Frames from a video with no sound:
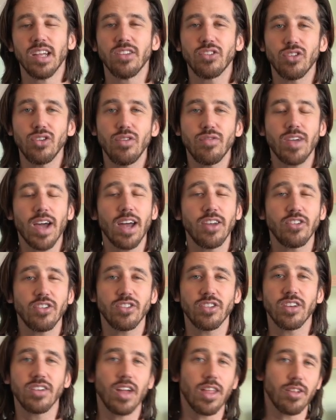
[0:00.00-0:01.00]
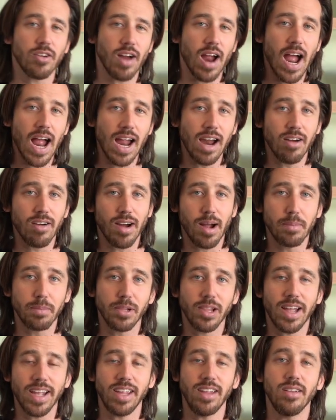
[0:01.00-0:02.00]
So you've got just another higher up
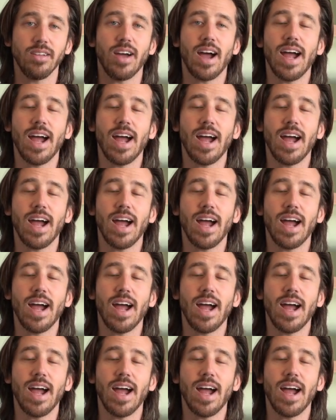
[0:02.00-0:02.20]
light,